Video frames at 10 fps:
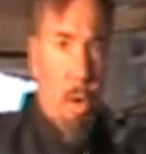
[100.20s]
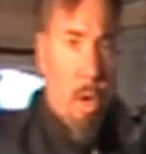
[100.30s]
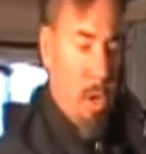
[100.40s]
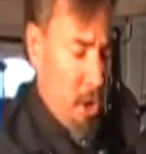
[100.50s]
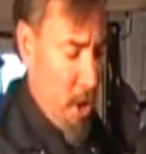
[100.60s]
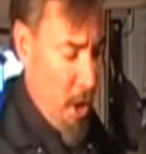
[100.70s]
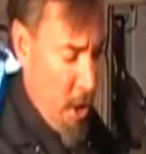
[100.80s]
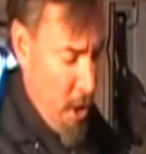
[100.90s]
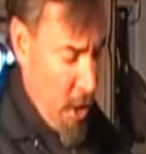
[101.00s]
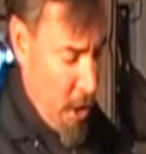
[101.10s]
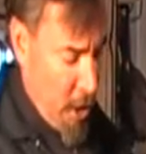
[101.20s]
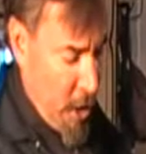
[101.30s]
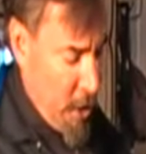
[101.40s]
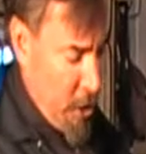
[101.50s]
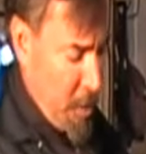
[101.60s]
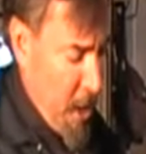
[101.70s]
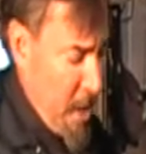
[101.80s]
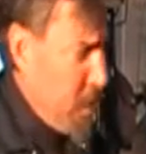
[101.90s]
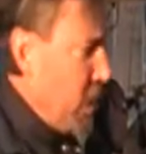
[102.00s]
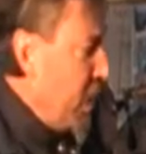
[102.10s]
torch. Okay, this
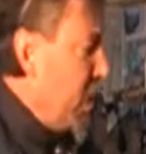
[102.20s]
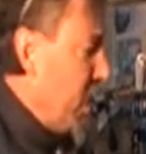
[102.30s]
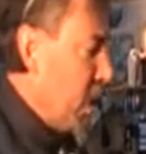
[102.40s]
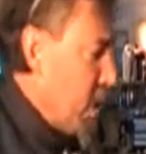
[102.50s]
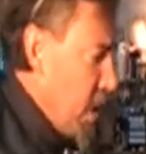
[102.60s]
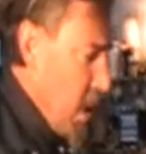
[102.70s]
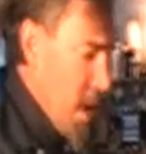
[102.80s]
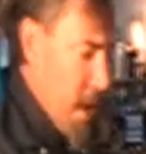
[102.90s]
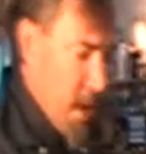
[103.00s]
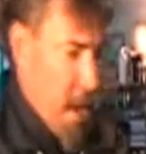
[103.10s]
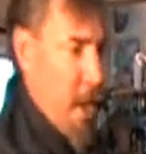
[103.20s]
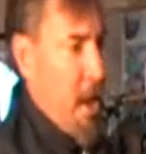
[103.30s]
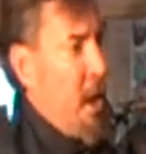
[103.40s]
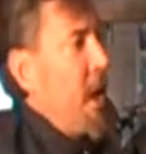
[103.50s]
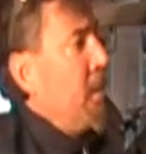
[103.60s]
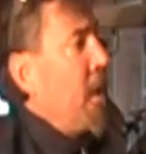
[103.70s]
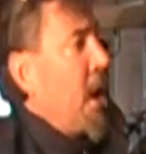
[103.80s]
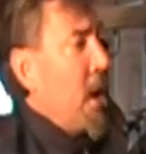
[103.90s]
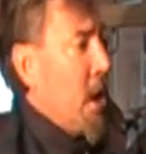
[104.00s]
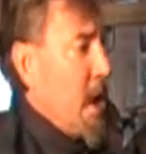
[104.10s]
bad boy here can heat
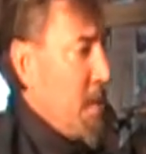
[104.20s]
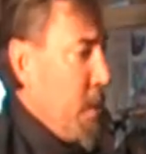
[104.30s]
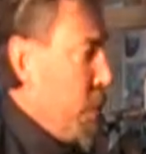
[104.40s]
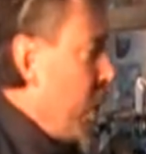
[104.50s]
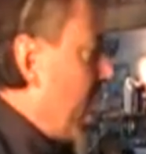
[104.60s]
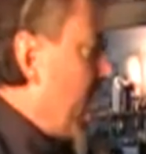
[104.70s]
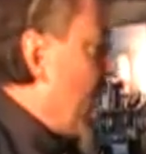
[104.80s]
metal up red